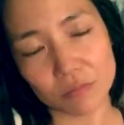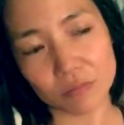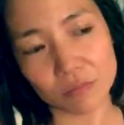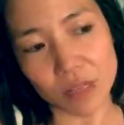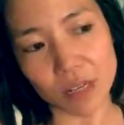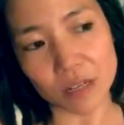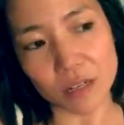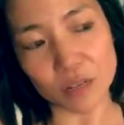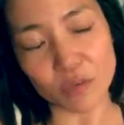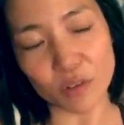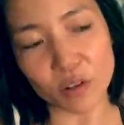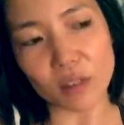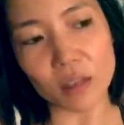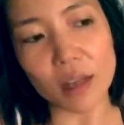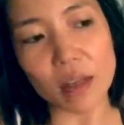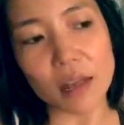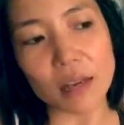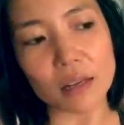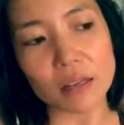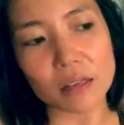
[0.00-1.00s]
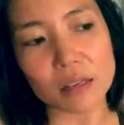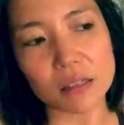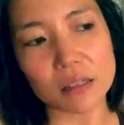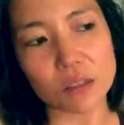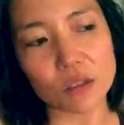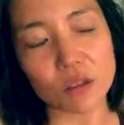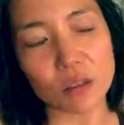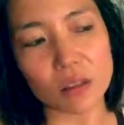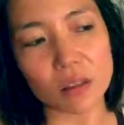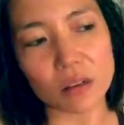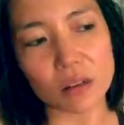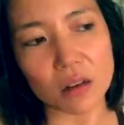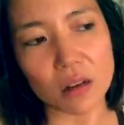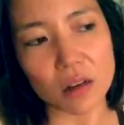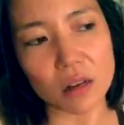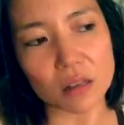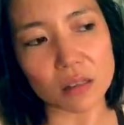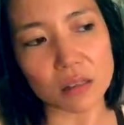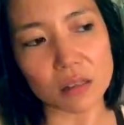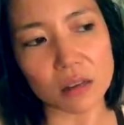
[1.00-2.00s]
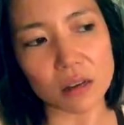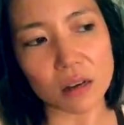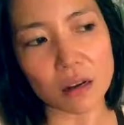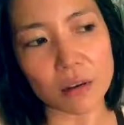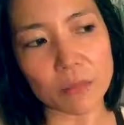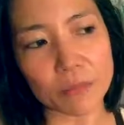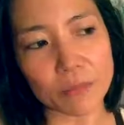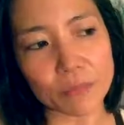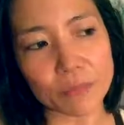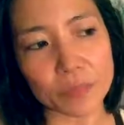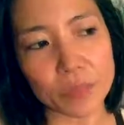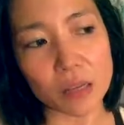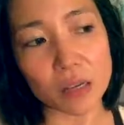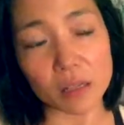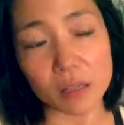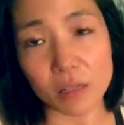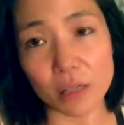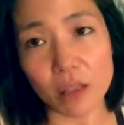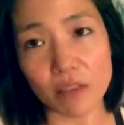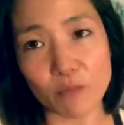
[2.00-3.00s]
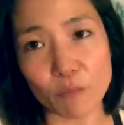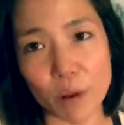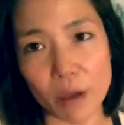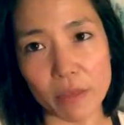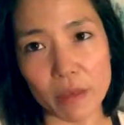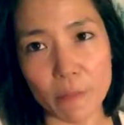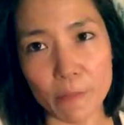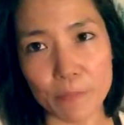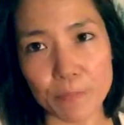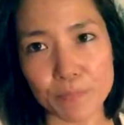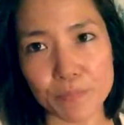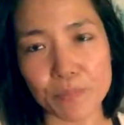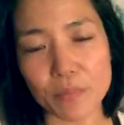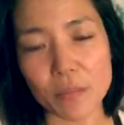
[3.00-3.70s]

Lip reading: in a different light so that they're not enslaved by them.